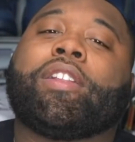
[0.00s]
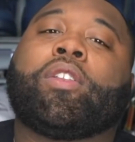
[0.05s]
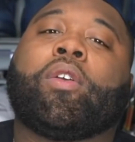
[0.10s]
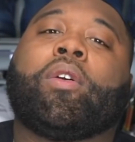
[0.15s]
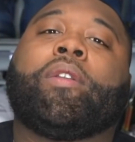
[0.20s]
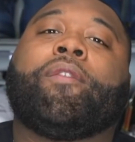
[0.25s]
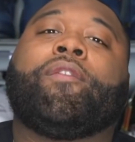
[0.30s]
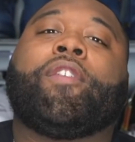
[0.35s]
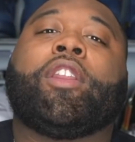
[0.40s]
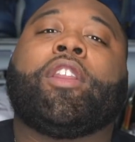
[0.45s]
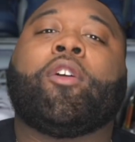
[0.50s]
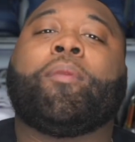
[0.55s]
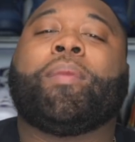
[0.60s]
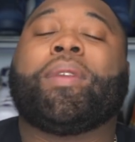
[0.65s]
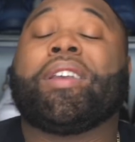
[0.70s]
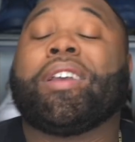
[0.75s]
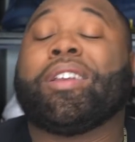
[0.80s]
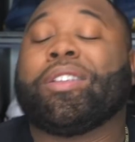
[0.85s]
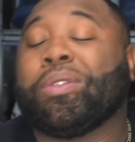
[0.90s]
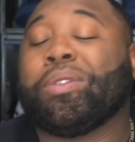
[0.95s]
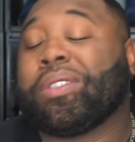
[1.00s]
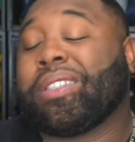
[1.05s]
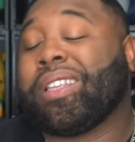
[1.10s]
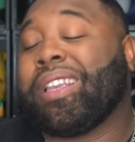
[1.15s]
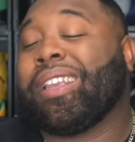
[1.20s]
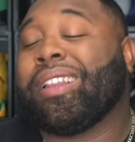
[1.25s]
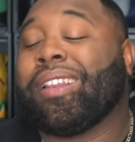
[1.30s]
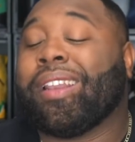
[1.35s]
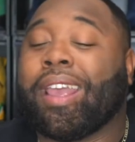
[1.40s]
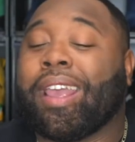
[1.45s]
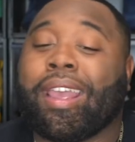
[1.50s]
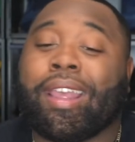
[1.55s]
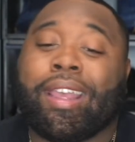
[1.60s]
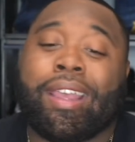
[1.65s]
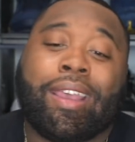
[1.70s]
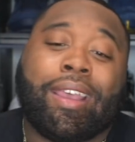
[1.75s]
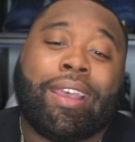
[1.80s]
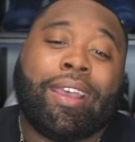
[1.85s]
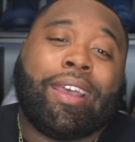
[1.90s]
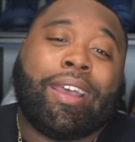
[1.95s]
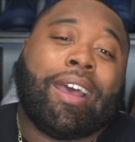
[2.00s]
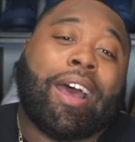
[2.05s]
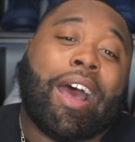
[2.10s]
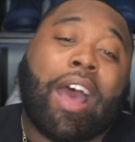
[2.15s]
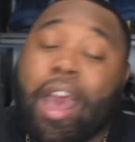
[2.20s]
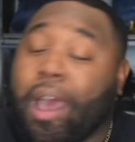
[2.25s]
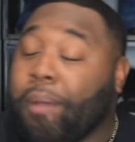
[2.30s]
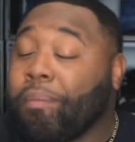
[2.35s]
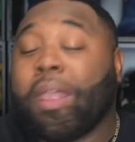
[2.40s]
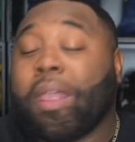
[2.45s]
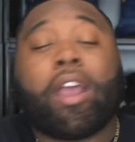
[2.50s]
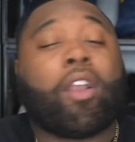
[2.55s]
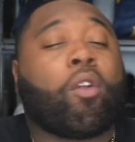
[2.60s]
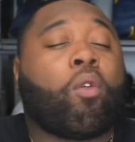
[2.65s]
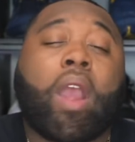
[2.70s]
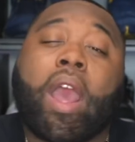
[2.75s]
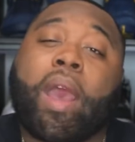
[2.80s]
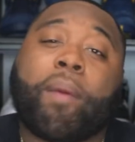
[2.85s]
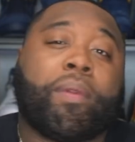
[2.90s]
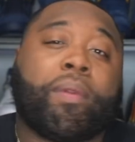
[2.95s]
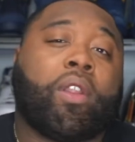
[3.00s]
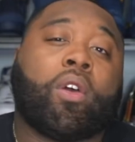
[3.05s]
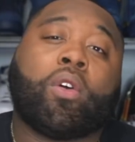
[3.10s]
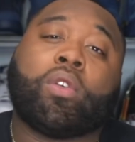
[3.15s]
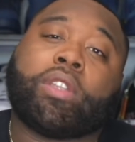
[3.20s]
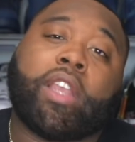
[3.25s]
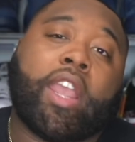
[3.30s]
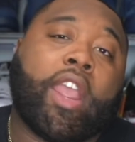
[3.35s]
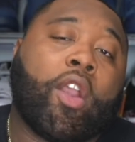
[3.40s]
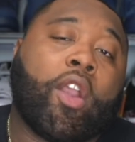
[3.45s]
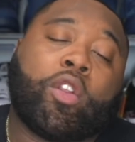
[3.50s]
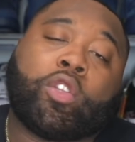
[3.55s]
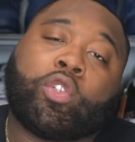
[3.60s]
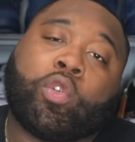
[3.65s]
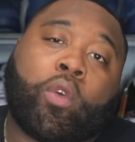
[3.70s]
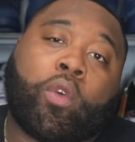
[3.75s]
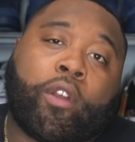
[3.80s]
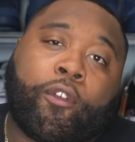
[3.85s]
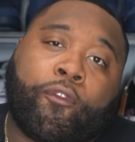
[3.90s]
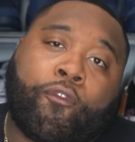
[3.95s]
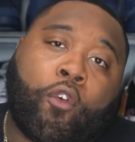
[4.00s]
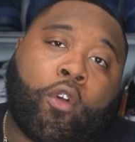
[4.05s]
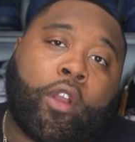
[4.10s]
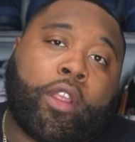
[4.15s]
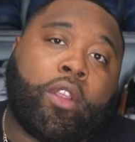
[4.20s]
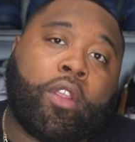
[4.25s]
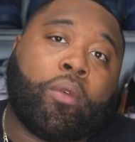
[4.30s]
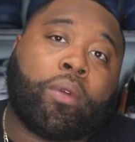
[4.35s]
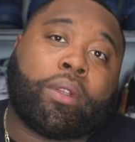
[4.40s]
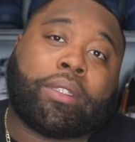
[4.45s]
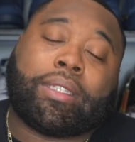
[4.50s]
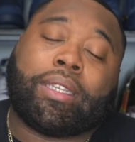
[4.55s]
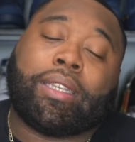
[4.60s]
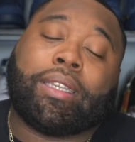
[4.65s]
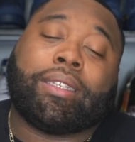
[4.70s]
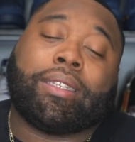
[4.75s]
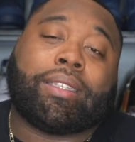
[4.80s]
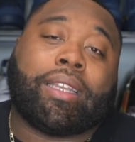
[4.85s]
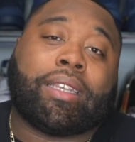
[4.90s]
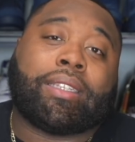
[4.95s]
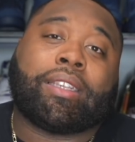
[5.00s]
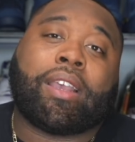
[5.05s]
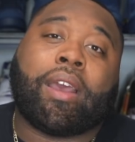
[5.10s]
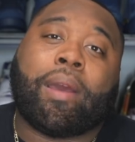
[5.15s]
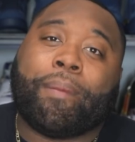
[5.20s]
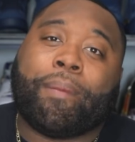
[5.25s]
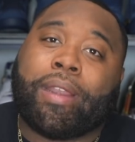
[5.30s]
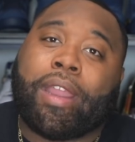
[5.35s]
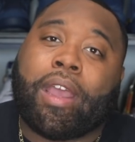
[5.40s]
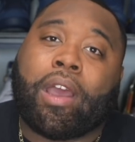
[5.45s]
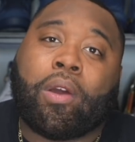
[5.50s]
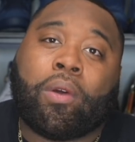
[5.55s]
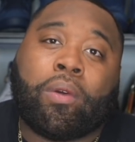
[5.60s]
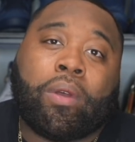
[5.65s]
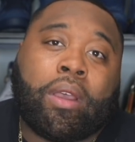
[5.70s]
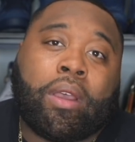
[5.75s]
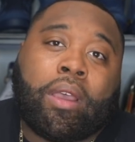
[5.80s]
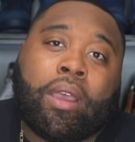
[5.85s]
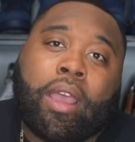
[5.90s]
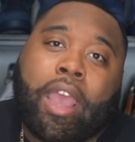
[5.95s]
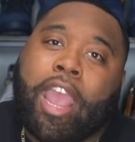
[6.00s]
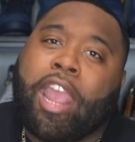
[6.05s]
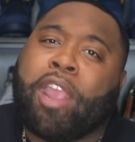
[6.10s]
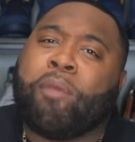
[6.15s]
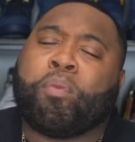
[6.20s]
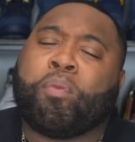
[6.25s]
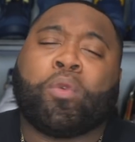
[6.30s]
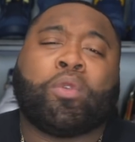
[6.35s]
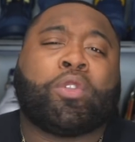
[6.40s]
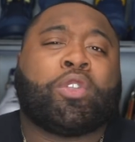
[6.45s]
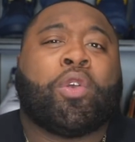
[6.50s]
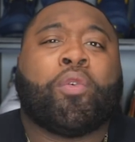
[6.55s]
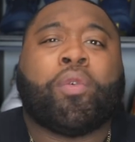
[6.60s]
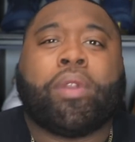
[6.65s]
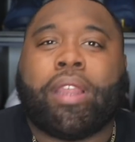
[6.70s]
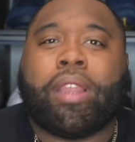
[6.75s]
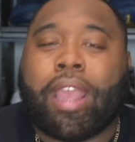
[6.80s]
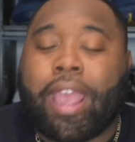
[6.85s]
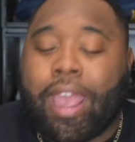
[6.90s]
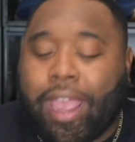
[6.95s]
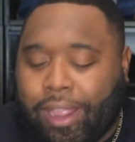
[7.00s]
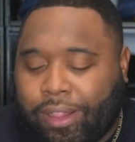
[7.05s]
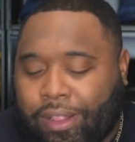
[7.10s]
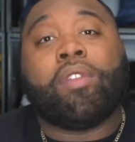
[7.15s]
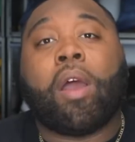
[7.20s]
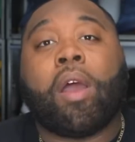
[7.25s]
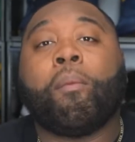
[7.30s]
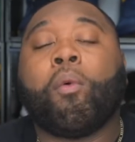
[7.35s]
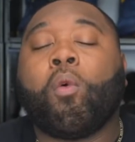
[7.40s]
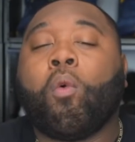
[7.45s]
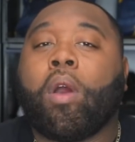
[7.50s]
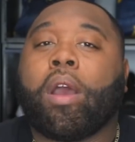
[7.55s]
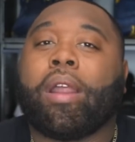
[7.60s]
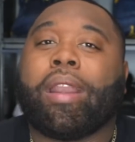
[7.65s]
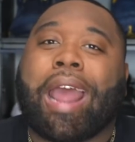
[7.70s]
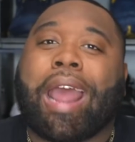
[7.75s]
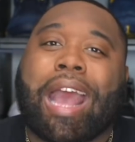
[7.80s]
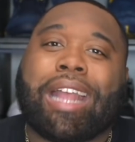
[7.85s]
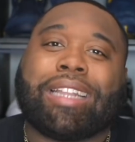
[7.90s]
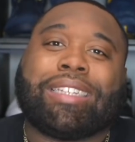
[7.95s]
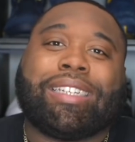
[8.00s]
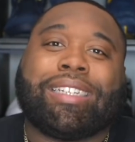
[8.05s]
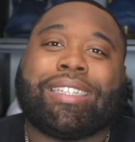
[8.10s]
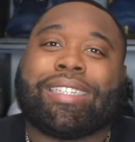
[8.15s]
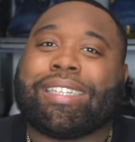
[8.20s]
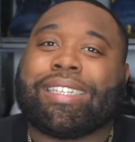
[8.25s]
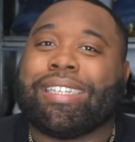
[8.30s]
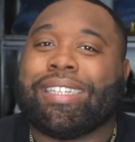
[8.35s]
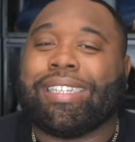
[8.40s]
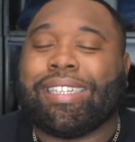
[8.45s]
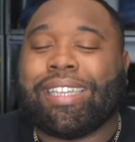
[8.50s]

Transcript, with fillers: on the video because you're seeing that I'm not grabbing those Air Jordan four U N Cs that's coming out April twenty-eighth. Number one, I just could